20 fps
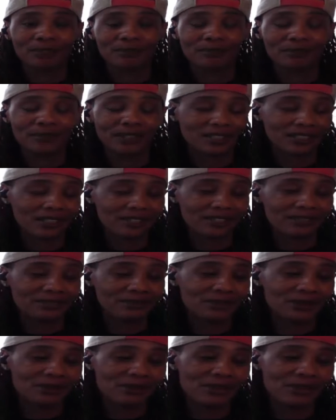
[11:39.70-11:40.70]
because
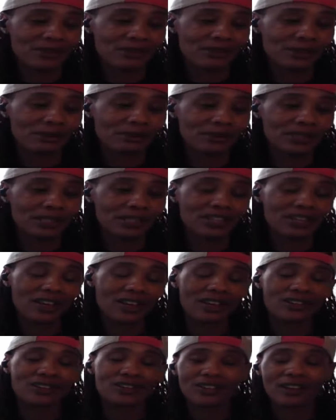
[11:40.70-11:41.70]
when we're
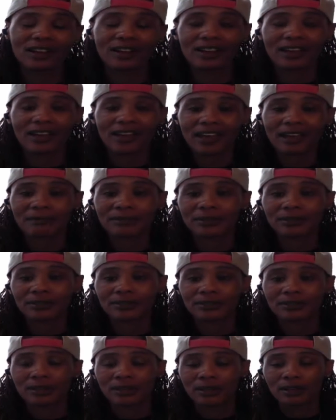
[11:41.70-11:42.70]
changing our
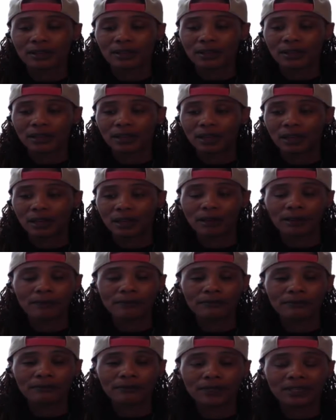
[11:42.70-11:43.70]
habits,
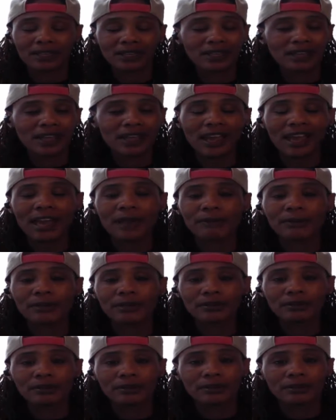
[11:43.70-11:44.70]
any
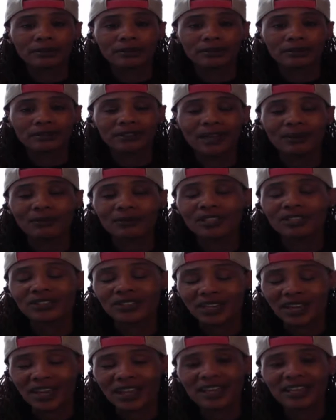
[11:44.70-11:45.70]
habit that we
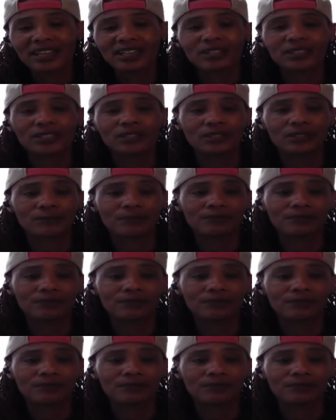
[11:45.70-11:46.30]
change,